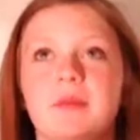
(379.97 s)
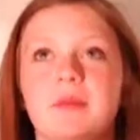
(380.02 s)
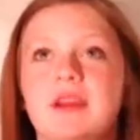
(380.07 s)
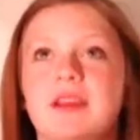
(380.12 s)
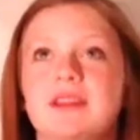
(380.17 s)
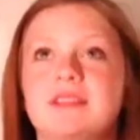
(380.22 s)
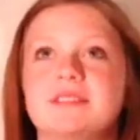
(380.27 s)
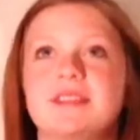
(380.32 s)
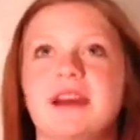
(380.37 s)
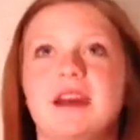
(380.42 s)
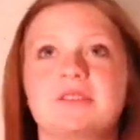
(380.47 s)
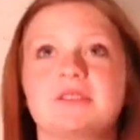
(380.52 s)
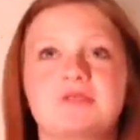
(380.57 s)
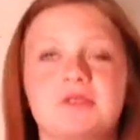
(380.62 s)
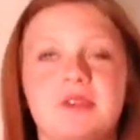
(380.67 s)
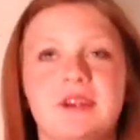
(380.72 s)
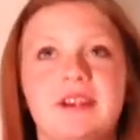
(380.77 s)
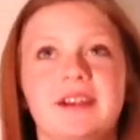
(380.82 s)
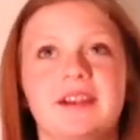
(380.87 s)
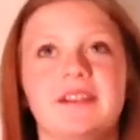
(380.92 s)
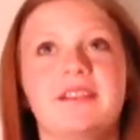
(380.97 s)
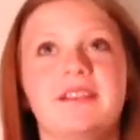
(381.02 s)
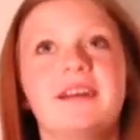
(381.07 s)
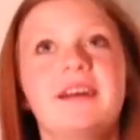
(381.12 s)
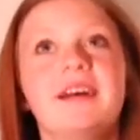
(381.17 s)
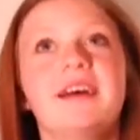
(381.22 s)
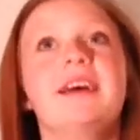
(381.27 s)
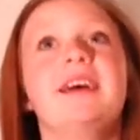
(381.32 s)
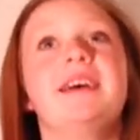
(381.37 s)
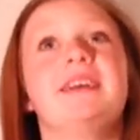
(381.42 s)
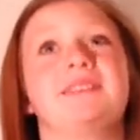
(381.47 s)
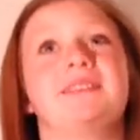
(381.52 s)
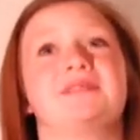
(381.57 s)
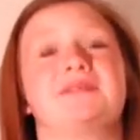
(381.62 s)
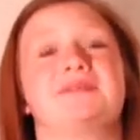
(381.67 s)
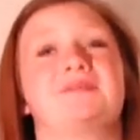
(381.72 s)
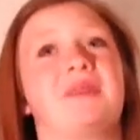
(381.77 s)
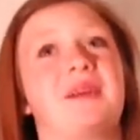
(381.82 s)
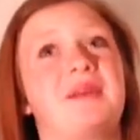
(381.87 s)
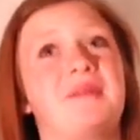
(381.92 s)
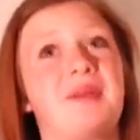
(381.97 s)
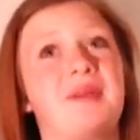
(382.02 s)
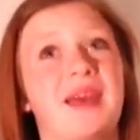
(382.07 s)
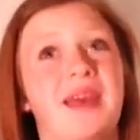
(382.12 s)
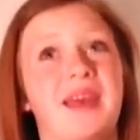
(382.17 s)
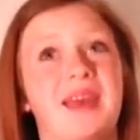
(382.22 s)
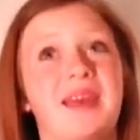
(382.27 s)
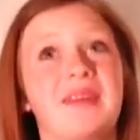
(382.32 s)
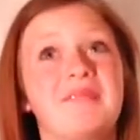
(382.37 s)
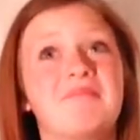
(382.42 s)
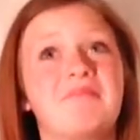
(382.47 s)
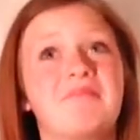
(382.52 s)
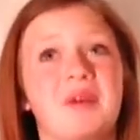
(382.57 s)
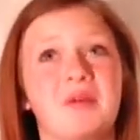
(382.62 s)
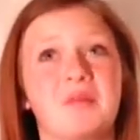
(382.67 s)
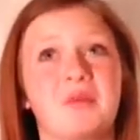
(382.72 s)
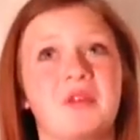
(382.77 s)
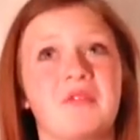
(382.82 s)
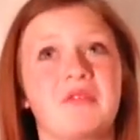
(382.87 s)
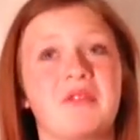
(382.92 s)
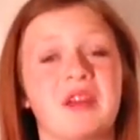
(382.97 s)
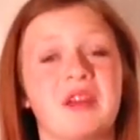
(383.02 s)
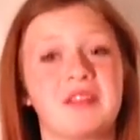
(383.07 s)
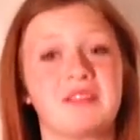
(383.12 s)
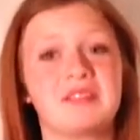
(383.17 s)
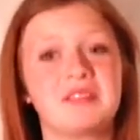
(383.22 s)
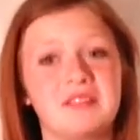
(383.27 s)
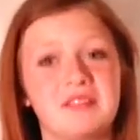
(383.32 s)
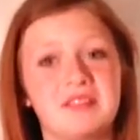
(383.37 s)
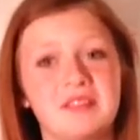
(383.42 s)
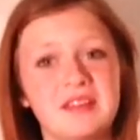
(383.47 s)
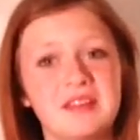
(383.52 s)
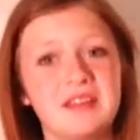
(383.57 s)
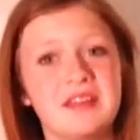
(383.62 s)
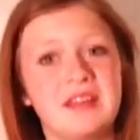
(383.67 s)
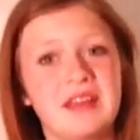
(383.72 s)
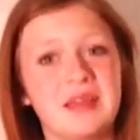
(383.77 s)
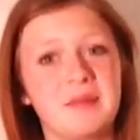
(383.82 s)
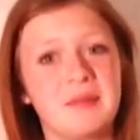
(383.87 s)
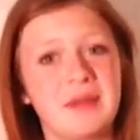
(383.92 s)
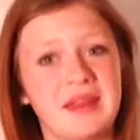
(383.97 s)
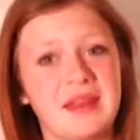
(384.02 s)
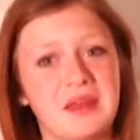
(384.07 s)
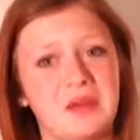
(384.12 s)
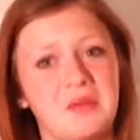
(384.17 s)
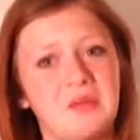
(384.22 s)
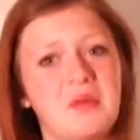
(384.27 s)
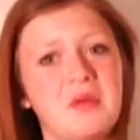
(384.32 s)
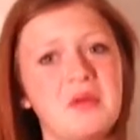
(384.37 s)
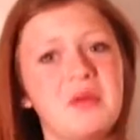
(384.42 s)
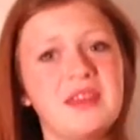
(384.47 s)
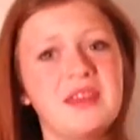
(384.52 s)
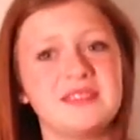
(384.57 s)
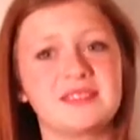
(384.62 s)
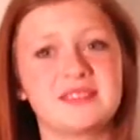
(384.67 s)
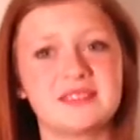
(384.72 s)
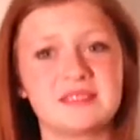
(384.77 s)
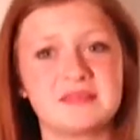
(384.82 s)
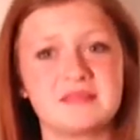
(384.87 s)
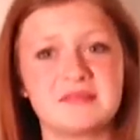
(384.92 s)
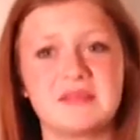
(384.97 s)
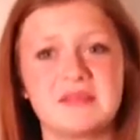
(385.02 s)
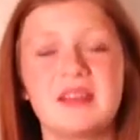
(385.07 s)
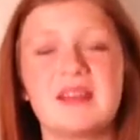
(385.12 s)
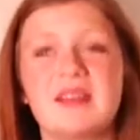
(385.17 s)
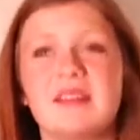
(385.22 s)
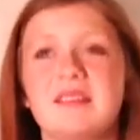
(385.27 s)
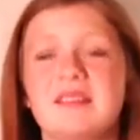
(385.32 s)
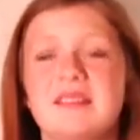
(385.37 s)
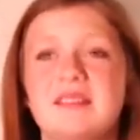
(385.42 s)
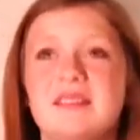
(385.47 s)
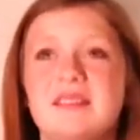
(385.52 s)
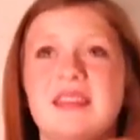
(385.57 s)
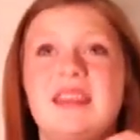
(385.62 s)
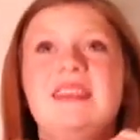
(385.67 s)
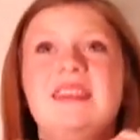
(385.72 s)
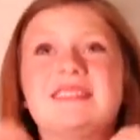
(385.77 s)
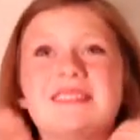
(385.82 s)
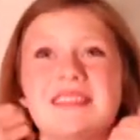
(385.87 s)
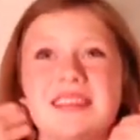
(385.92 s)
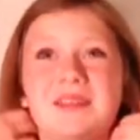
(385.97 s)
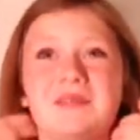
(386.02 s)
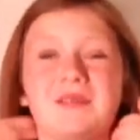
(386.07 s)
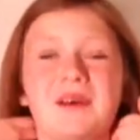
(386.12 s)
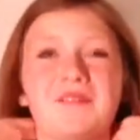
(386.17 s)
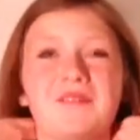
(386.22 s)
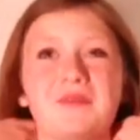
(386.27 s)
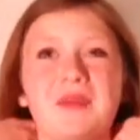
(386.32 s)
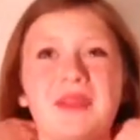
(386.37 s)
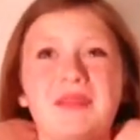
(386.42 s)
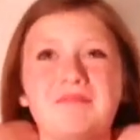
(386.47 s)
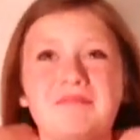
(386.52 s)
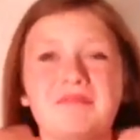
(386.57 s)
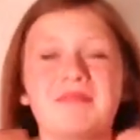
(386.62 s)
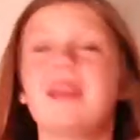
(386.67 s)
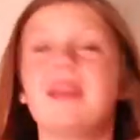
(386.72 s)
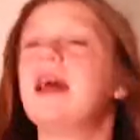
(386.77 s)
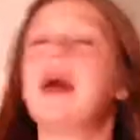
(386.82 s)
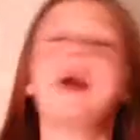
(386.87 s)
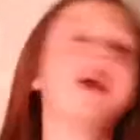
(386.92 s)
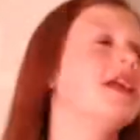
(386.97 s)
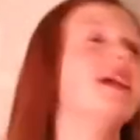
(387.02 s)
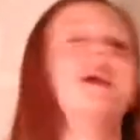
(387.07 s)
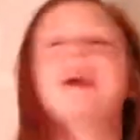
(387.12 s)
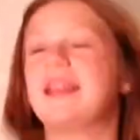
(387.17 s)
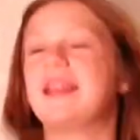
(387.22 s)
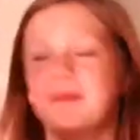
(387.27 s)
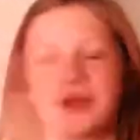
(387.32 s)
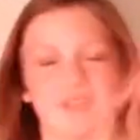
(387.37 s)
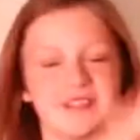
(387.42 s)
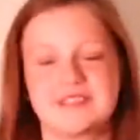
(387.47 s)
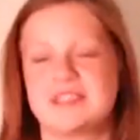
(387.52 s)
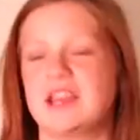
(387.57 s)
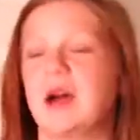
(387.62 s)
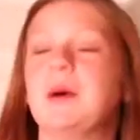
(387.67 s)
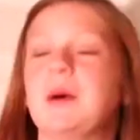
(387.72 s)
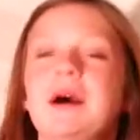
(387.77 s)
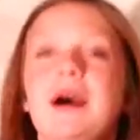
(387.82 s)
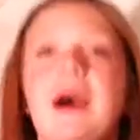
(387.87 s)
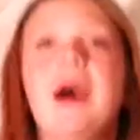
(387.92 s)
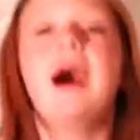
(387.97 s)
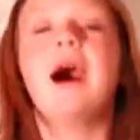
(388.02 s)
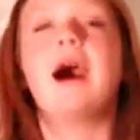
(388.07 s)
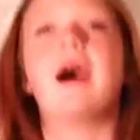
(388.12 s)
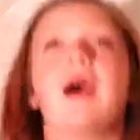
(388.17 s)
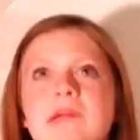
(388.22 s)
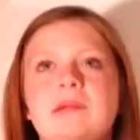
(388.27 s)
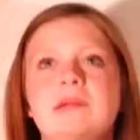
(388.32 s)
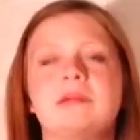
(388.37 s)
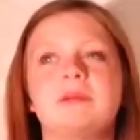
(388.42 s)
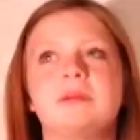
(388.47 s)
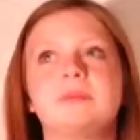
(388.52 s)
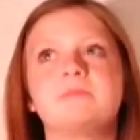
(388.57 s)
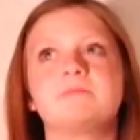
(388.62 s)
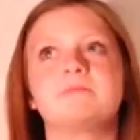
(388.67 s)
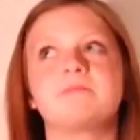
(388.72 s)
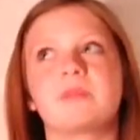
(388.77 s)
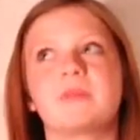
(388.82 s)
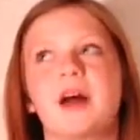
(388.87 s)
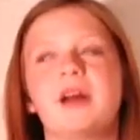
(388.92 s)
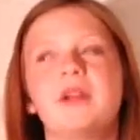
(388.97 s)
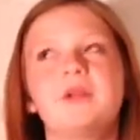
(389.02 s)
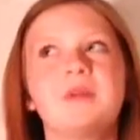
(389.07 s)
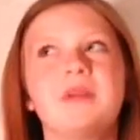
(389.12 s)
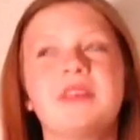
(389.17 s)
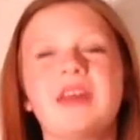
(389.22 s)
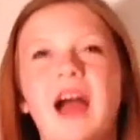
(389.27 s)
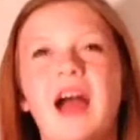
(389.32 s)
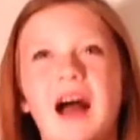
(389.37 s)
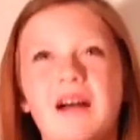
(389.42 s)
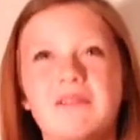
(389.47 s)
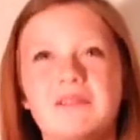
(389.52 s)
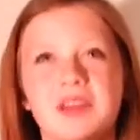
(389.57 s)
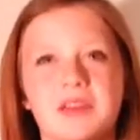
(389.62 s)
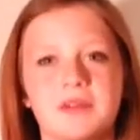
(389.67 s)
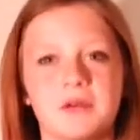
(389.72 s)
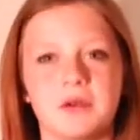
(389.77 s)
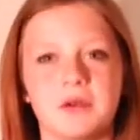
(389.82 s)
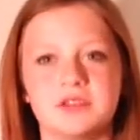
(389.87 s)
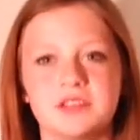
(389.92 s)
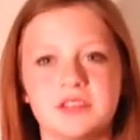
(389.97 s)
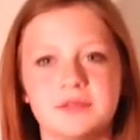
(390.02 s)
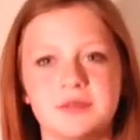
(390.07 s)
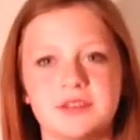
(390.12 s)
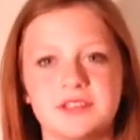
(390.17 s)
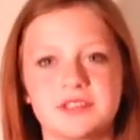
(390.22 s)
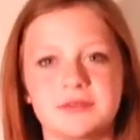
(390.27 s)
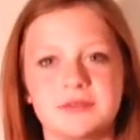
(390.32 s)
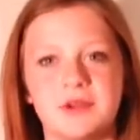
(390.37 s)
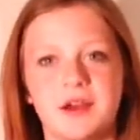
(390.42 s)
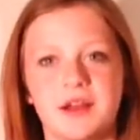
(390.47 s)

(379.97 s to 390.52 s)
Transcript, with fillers: Because Nash Grier is my bae, my boyfriend. I met him. He's he said he loved me. Anyway, so um, I don't really have any other OTPs to be